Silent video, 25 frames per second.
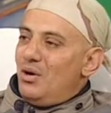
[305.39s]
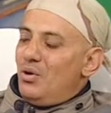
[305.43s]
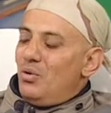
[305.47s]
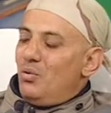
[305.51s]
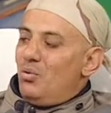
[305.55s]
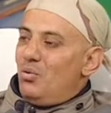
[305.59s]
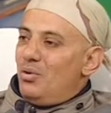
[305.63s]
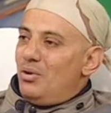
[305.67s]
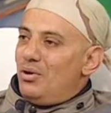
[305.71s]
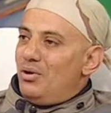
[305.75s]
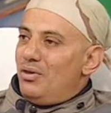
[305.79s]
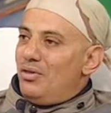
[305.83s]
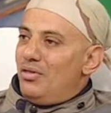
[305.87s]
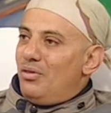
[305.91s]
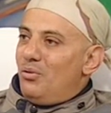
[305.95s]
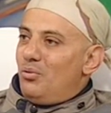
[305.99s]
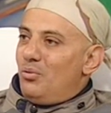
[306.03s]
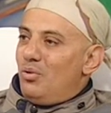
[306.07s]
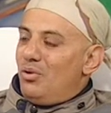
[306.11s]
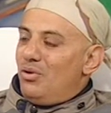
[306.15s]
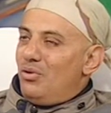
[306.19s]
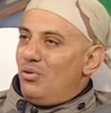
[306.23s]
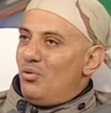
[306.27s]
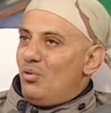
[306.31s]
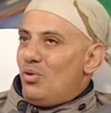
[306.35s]
with,
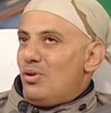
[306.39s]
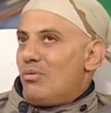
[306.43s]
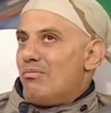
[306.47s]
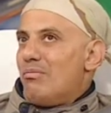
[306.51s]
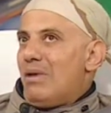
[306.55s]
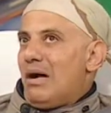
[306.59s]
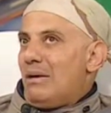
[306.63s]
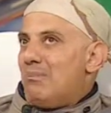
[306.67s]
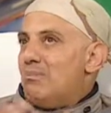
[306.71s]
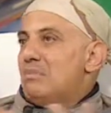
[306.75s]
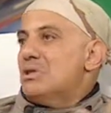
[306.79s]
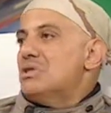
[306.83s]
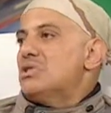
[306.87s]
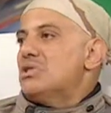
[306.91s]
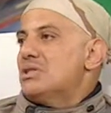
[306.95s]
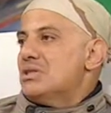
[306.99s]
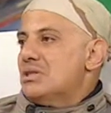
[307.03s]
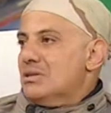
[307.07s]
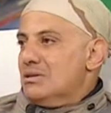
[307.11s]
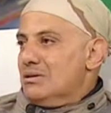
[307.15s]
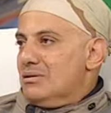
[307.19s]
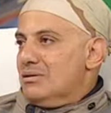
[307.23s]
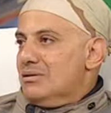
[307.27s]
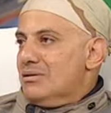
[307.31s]
with, with my mission